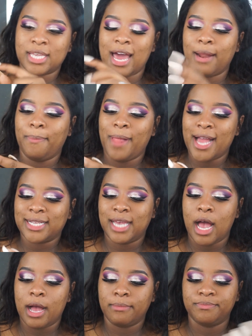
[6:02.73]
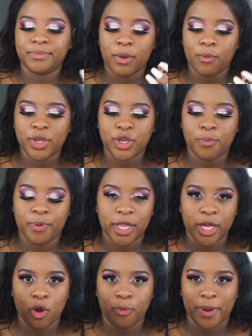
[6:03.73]
got a black top, and when you
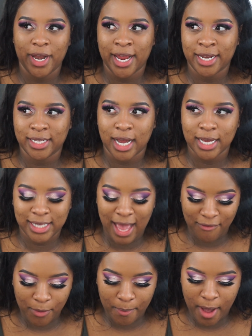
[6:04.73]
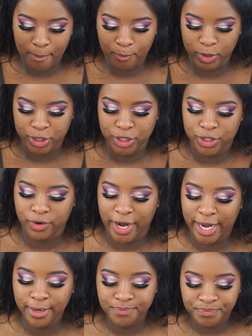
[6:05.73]
pull it open, it does have a pump, which is
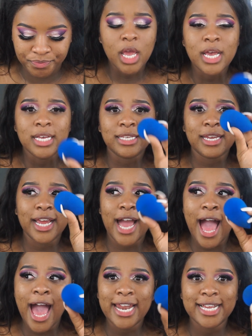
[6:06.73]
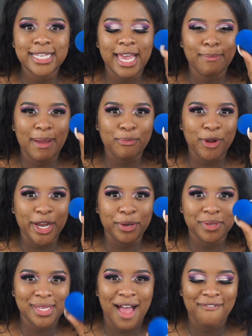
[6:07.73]
great. So I'm gonna go ahead and take my brand
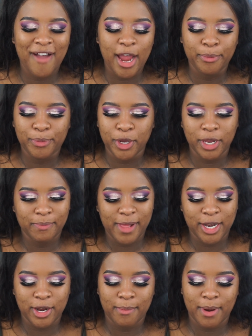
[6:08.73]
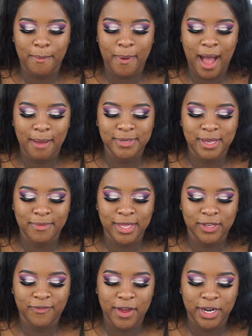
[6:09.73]
new Sapphire Beauty Blender. I'm gonna pop some of
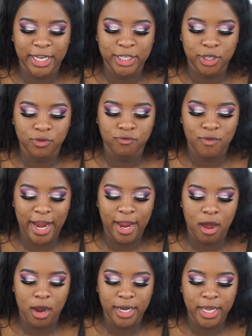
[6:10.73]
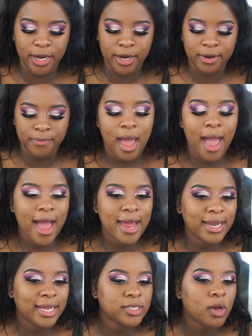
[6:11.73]
this foundation right on here.
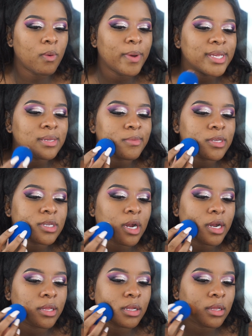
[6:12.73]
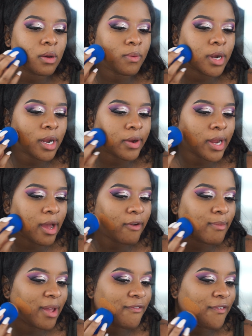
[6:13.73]
And as always, I'm gonna start in the lower area
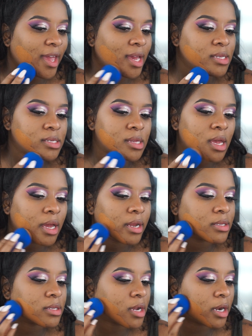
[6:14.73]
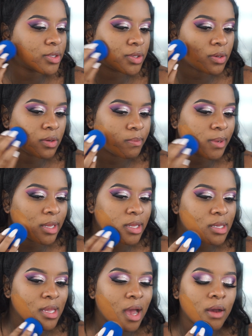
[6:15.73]
of my face and start to blend
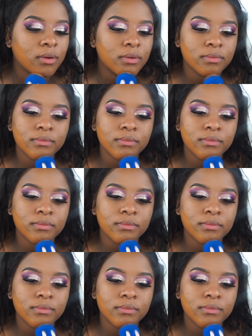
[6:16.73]
this out.